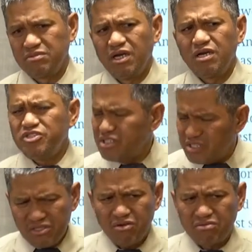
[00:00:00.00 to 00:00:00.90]
Jesus
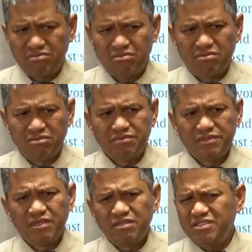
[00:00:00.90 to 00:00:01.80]
knows.
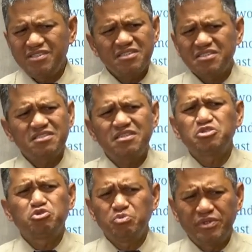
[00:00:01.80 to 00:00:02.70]
Jesus is not
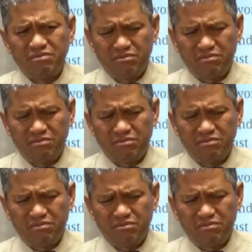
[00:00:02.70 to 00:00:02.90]
stupid.